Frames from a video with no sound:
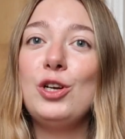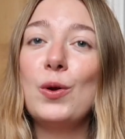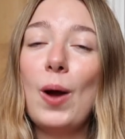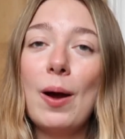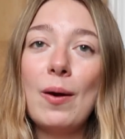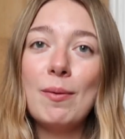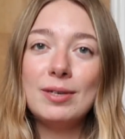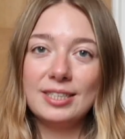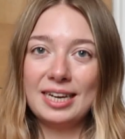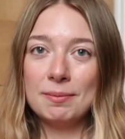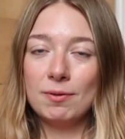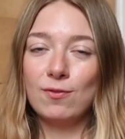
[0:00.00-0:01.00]
You know how I was
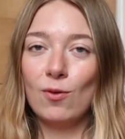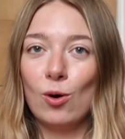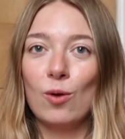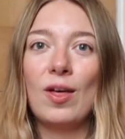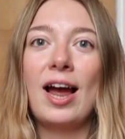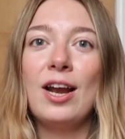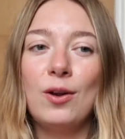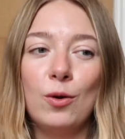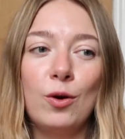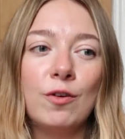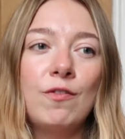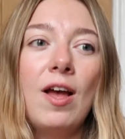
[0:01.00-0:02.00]
saying before that I
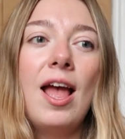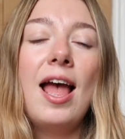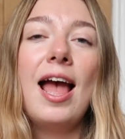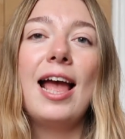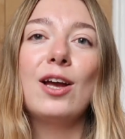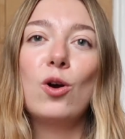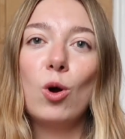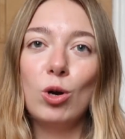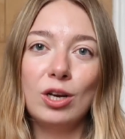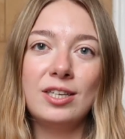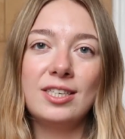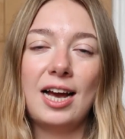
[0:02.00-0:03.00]
love a
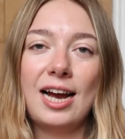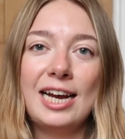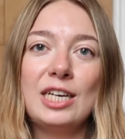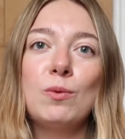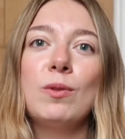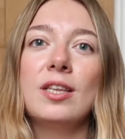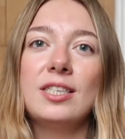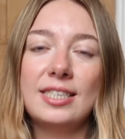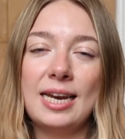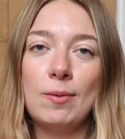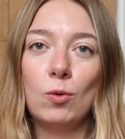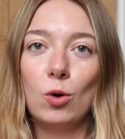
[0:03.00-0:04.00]
coloured tight with the
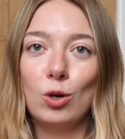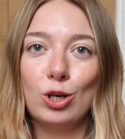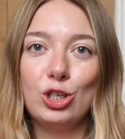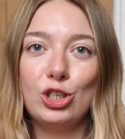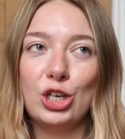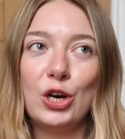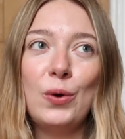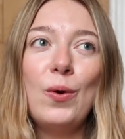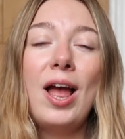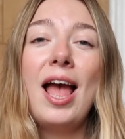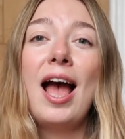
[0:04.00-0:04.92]
same colour shoe?